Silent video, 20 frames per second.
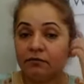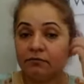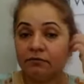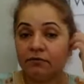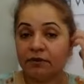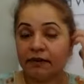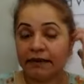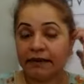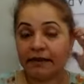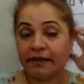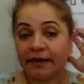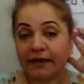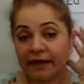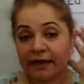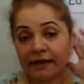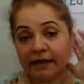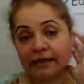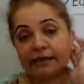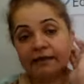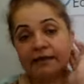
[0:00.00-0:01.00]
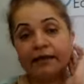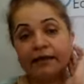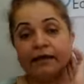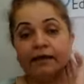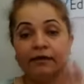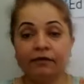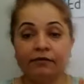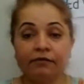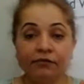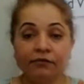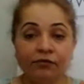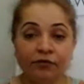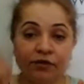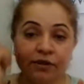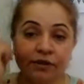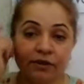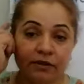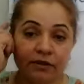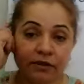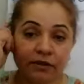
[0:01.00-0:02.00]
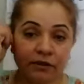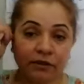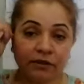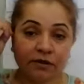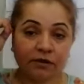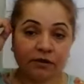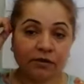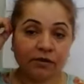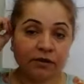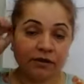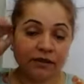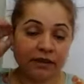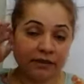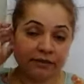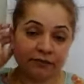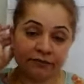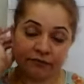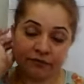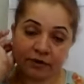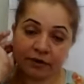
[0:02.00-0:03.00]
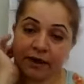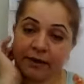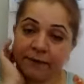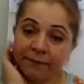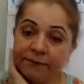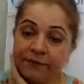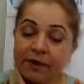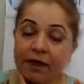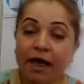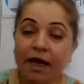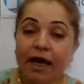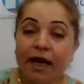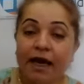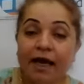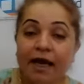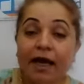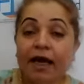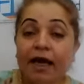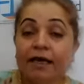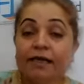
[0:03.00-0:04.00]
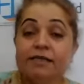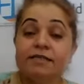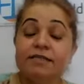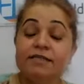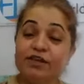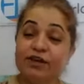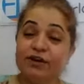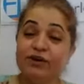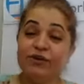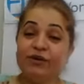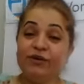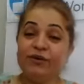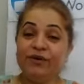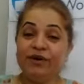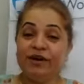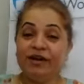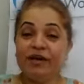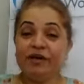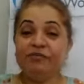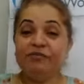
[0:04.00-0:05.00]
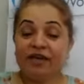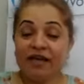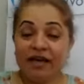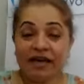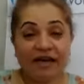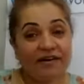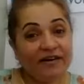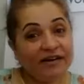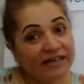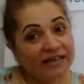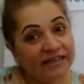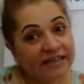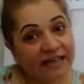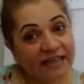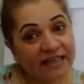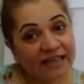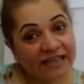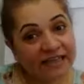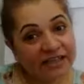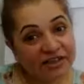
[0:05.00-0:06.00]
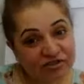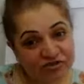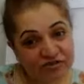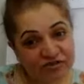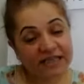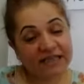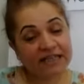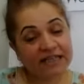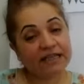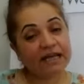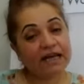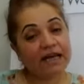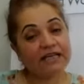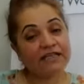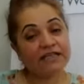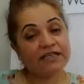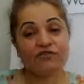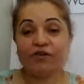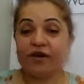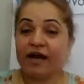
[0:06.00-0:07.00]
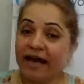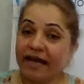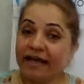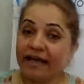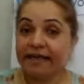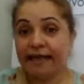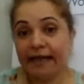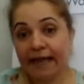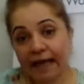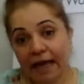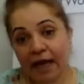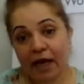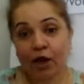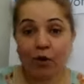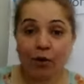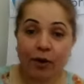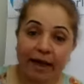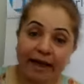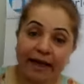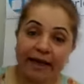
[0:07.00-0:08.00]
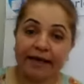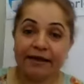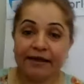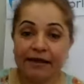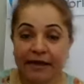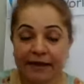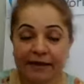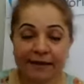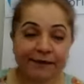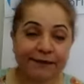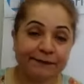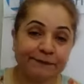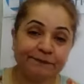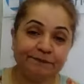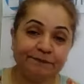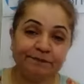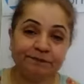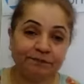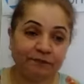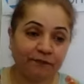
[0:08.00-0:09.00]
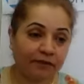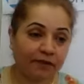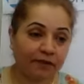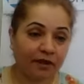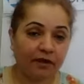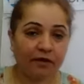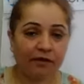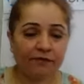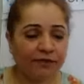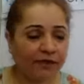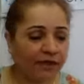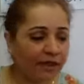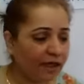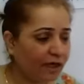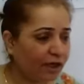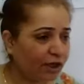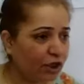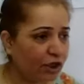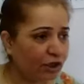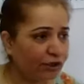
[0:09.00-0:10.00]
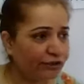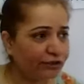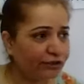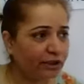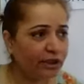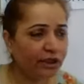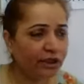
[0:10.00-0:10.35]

like health and for their good life. Okay, so we are in our literacy class right now, and we are going to